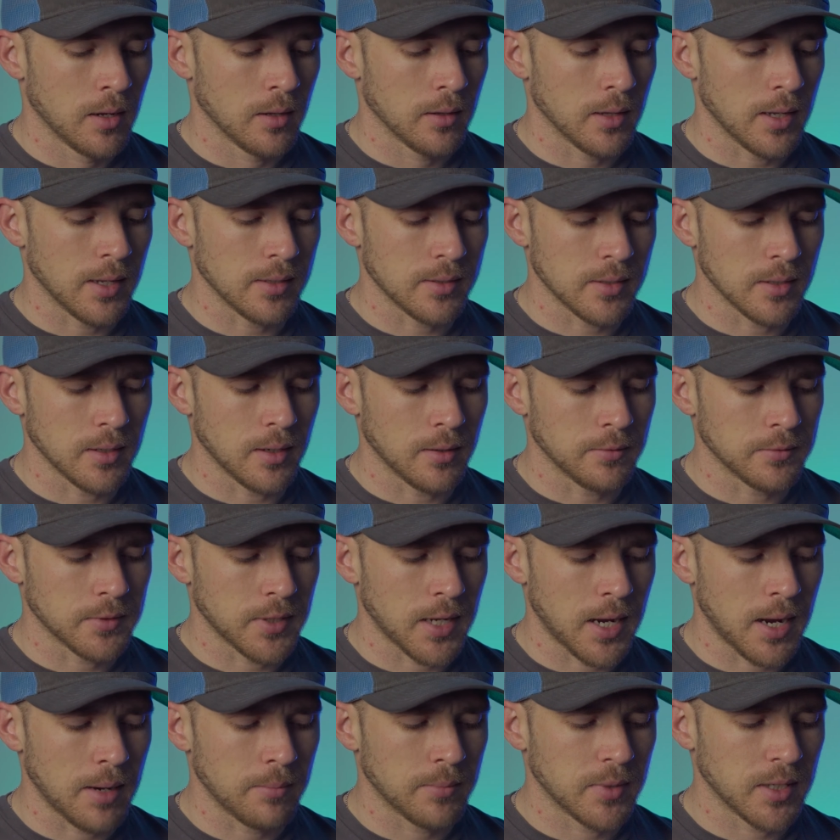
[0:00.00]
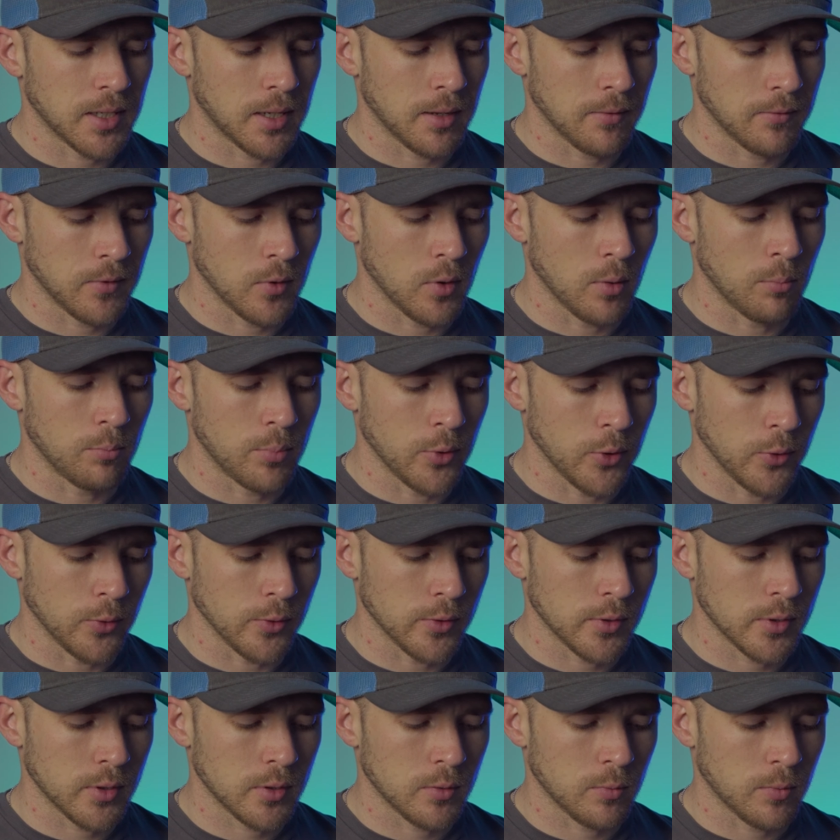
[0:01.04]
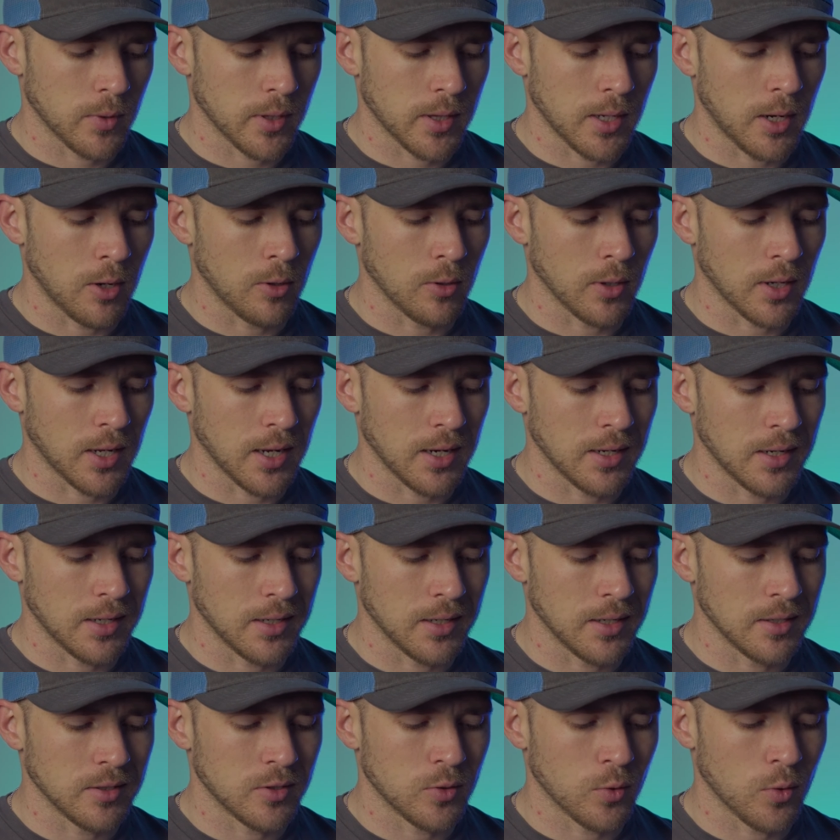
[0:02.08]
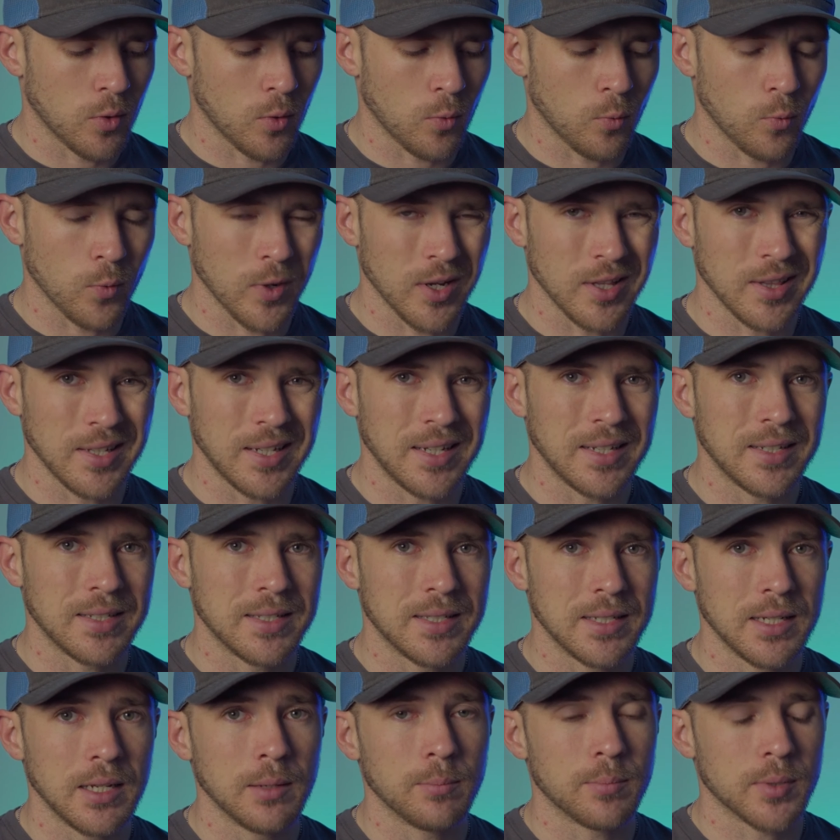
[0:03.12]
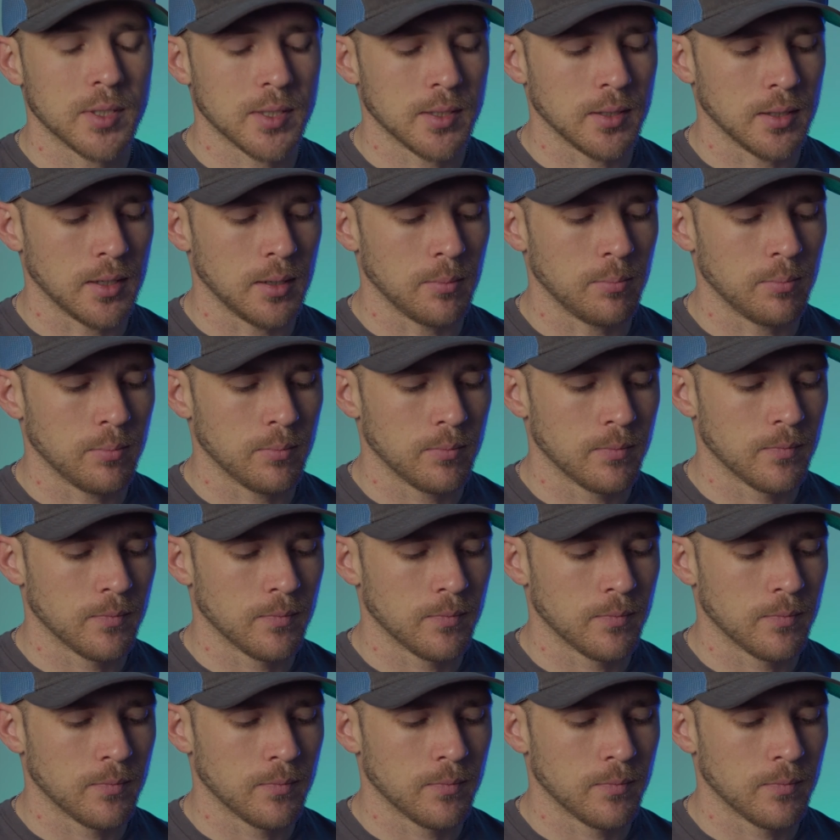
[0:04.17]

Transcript: That's enough time to give you a boost without getting into a really deep sleep.